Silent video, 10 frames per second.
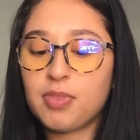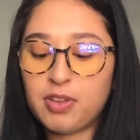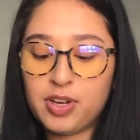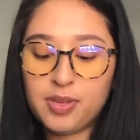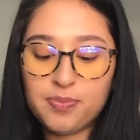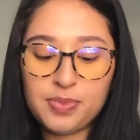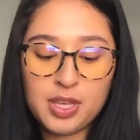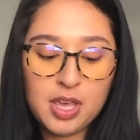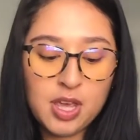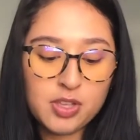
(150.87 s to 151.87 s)
Right?
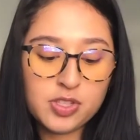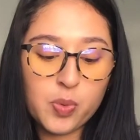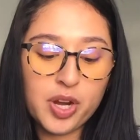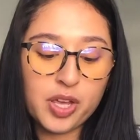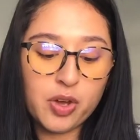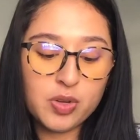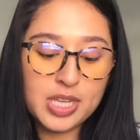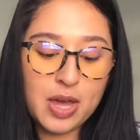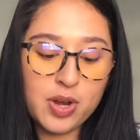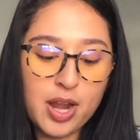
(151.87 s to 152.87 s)
So when I go
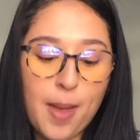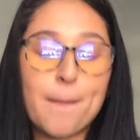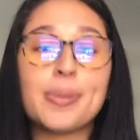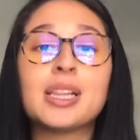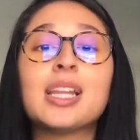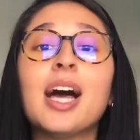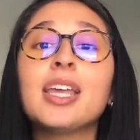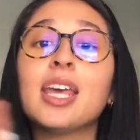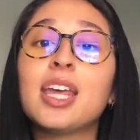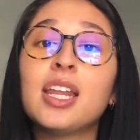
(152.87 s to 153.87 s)
down and I plug
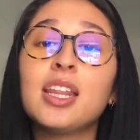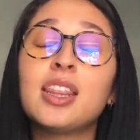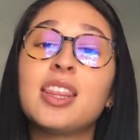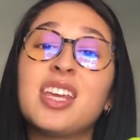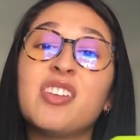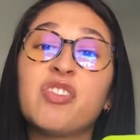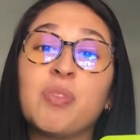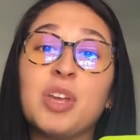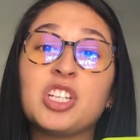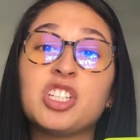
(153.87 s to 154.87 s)
in the
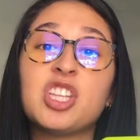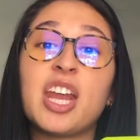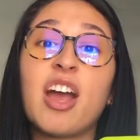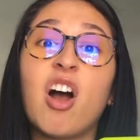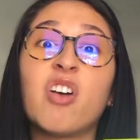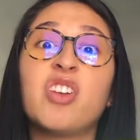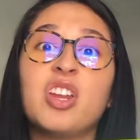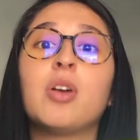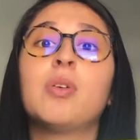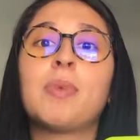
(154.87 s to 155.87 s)
information that I already
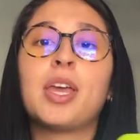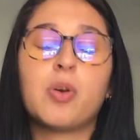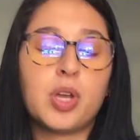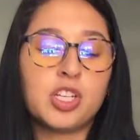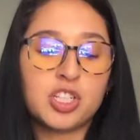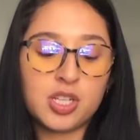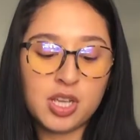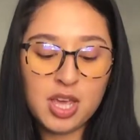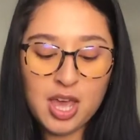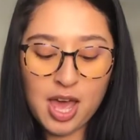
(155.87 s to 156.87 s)
know in my equation,
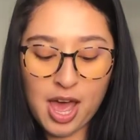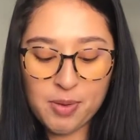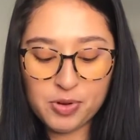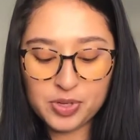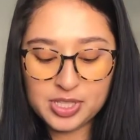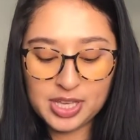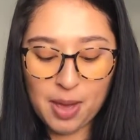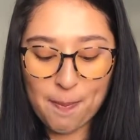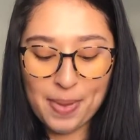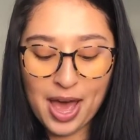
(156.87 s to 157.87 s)
I'm going to
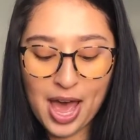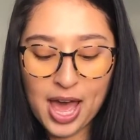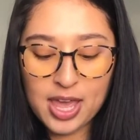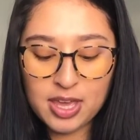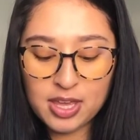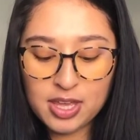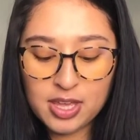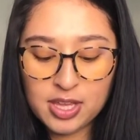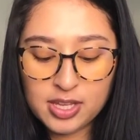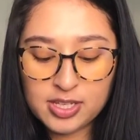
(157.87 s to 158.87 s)
get pi
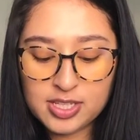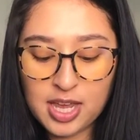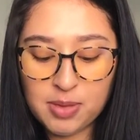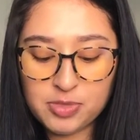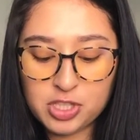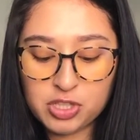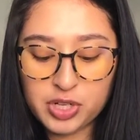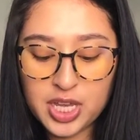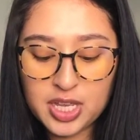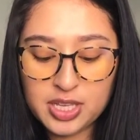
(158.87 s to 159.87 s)
times
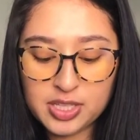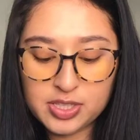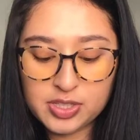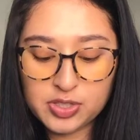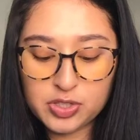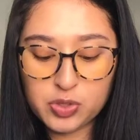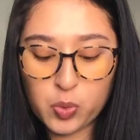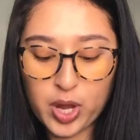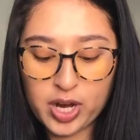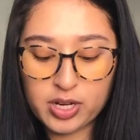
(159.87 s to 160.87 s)
3
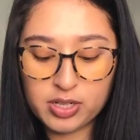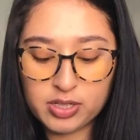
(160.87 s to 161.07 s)
squared.